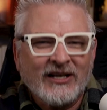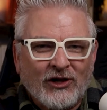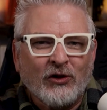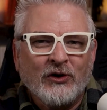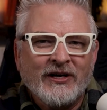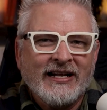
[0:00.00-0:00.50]

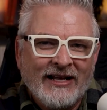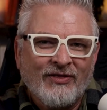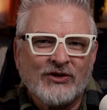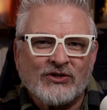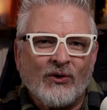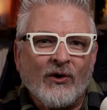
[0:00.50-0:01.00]
included
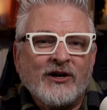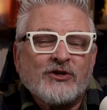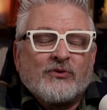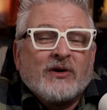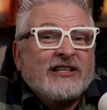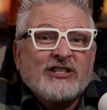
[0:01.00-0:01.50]
in the story
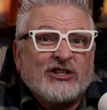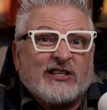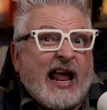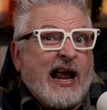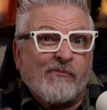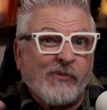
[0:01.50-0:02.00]
to really
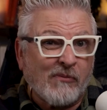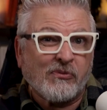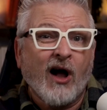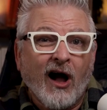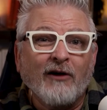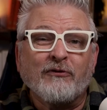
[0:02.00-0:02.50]
just amp up
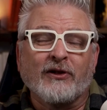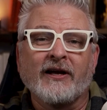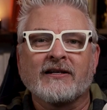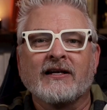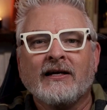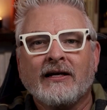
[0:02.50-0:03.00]

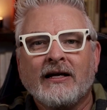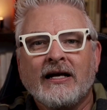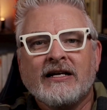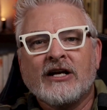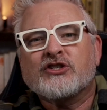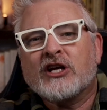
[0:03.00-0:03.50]
conflict.
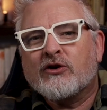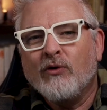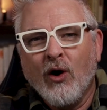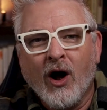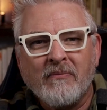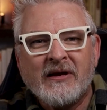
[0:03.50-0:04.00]
Now, she
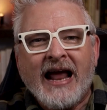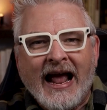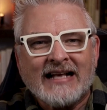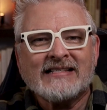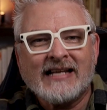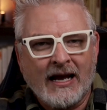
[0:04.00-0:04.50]
grew on me
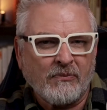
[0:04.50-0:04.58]
as the